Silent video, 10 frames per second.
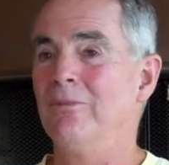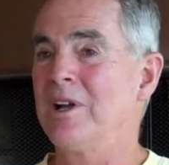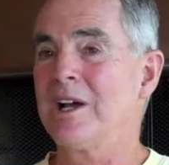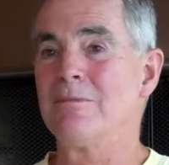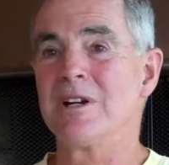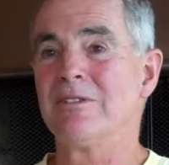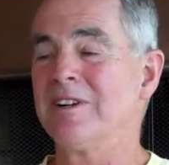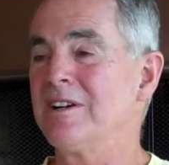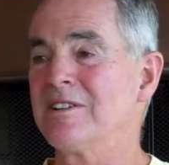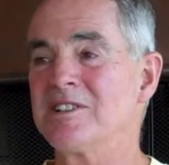we're not coming
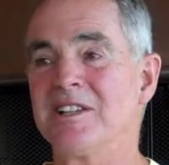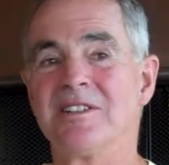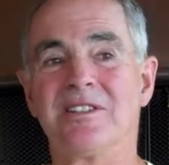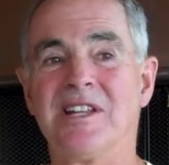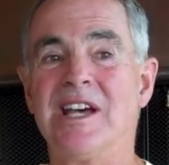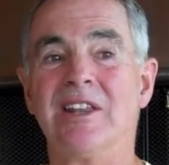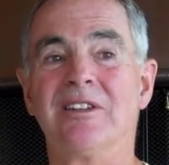over here to shut this down,